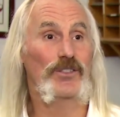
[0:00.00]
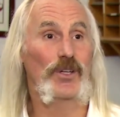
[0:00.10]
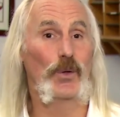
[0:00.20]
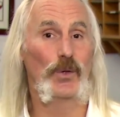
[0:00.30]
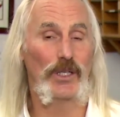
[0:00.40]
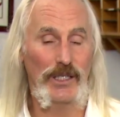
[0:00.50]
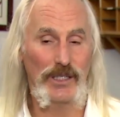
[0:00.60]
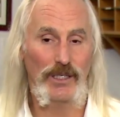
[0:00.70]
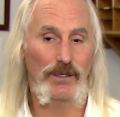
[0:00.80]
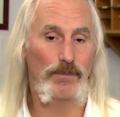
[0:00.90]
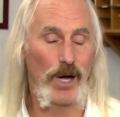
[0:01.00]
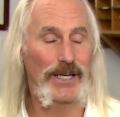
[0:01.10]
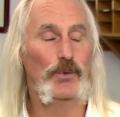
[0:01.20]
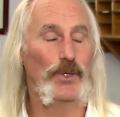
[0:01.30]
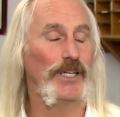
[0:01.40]
So the
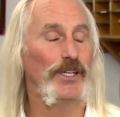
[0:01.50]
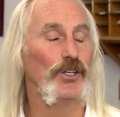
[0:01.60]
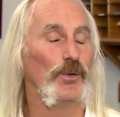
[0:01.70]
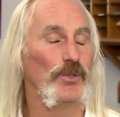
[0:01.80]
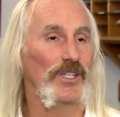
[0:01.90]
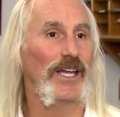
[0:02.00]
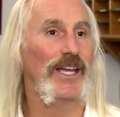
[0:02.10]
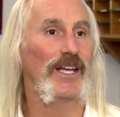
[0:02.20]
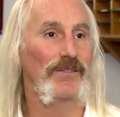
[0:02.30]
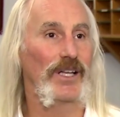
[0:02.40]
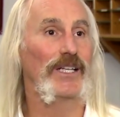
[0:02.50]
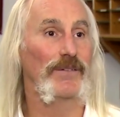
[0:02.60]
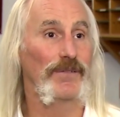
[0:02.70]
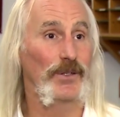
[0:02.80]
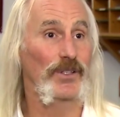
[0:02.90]
Mike Reed, who was the head of Lately
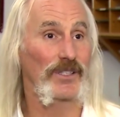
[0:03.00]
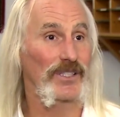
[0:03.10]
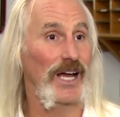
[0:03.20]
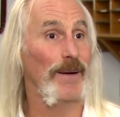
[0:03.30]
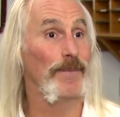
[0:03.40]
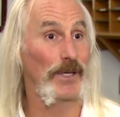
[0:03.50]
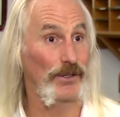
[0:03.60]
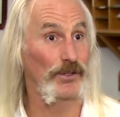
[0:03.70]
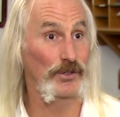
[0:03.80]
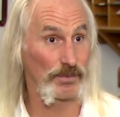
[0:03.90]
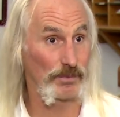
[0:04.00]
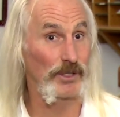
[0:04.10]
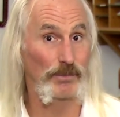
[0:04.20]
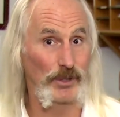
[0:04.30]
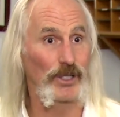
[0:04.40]
Field at the time, introduced me
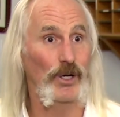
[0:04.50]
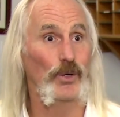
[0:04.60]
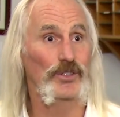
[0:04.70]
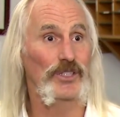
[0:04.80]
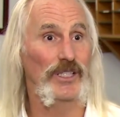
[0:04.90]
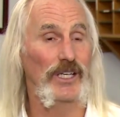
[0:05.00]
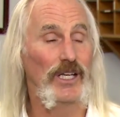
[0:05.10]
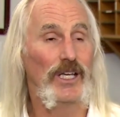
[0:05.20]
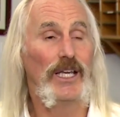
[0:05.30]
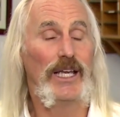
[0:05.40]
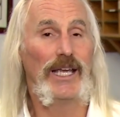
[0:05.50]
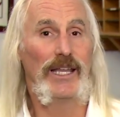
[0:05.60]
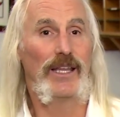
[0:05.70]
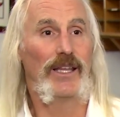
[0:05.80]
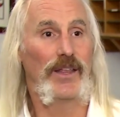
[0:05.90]
to Billy Olson, and
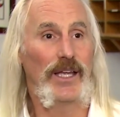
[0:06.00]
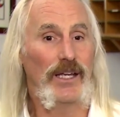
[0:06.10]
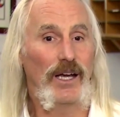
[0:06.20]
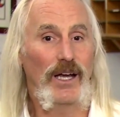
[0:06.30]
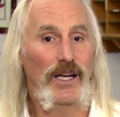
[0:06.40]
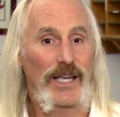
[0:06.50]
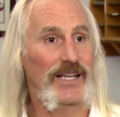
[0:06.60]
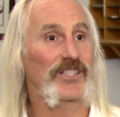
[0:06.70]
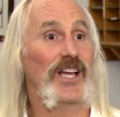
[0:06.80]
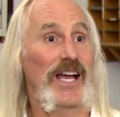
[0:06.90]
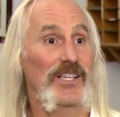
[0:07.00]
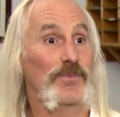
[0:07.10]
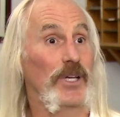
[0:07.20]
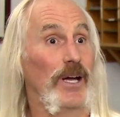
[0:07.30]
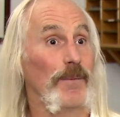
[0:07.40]
they kind of sized
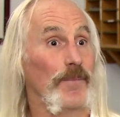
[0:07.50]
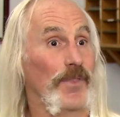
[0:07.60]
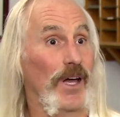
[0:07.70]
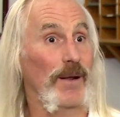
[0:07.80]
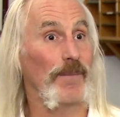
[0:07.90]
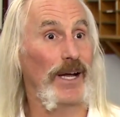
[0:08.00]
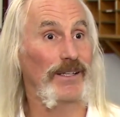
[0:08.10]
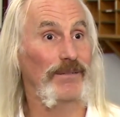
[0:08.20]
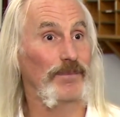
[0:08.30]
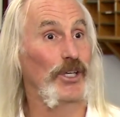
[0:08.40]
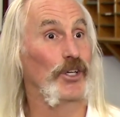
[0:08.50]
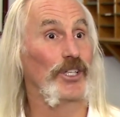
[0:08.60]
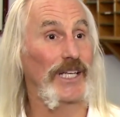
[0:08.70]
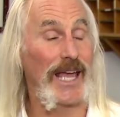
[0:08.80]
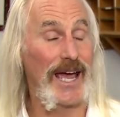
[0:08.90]
me up and thought I might be a good
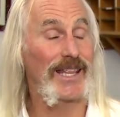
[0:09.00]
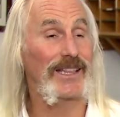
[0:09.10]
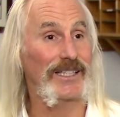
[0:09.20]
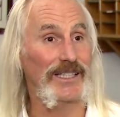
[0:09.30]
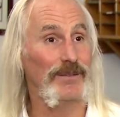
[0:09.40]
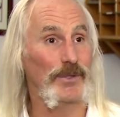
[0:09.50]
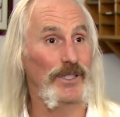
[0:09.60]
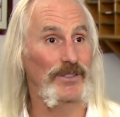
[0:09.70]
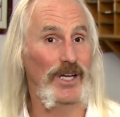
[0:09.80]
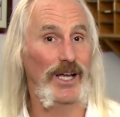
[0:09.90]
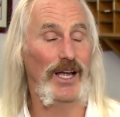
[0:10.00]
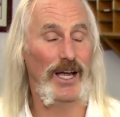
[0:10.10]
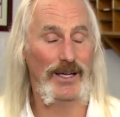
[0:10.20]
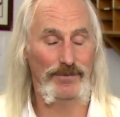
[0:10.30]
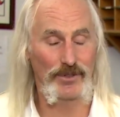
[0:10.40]
decathlete, because
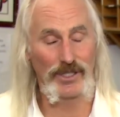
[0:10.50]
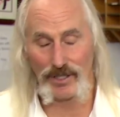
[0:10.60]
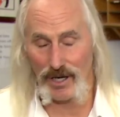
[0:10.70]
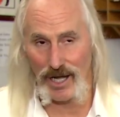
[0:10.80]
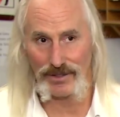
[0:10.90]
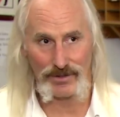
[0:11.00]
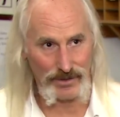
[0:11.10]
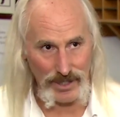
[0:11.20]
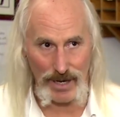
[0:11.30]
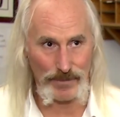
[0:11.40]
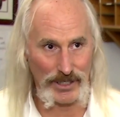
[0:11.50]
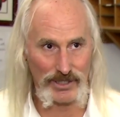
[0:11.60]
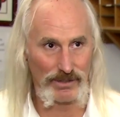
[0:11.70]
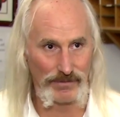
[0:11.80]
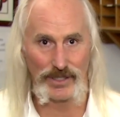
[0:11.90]
I did an odd
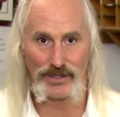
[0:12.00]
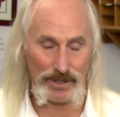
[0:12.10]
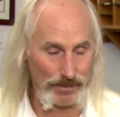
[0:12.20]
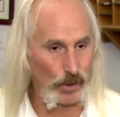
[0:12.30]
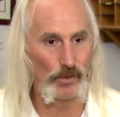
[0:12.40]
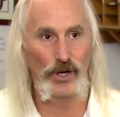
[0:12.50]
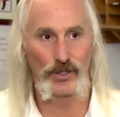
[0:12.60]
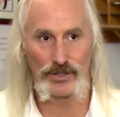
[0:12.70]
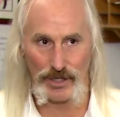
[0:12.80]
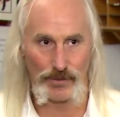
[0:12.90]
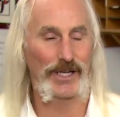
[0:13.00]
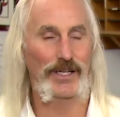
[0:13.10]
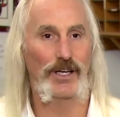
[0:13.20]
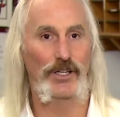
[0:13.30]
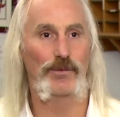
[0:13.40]
combination of events. I pole vaulted, I ran
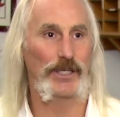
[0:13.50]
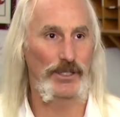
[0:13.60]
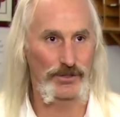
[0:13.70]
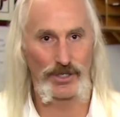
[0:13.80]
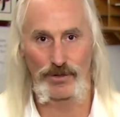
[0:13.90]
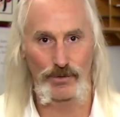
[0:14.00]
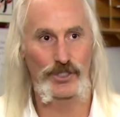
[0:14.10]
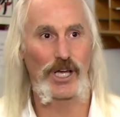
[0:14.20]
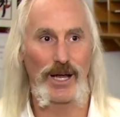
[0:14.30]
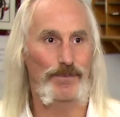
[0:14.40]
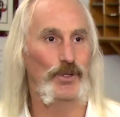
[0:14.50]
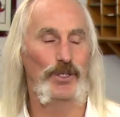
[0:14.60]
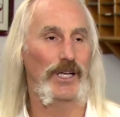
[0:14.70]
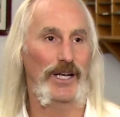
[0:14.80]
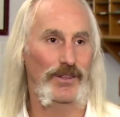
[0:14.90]
the 100 meters, I threw the shot
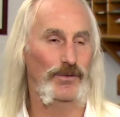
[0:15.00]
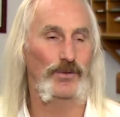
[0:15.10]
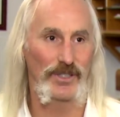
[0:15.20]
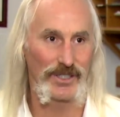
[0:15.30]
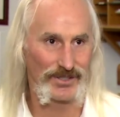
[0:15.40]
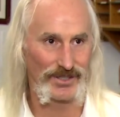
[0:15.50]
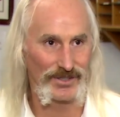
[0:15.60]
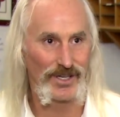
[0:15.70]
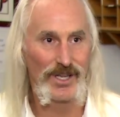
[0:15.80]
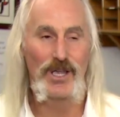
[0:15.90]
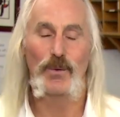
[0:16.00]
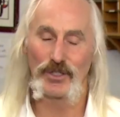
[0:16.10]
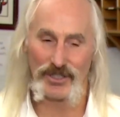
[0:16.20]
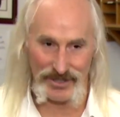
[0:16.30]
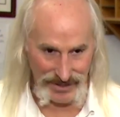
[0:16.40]
put, and I threw the discus,
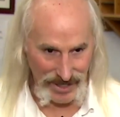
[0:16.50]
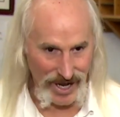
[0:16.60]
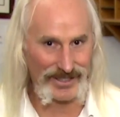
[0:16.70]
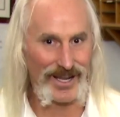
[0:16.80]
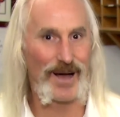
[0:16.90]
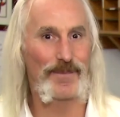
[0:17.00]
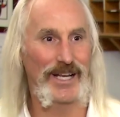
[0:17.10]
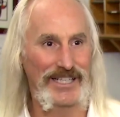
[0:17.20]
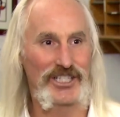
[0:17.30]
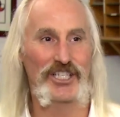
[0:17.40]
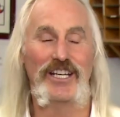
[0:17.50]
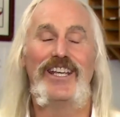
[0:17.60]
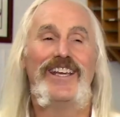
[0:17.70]
which is an odd combination.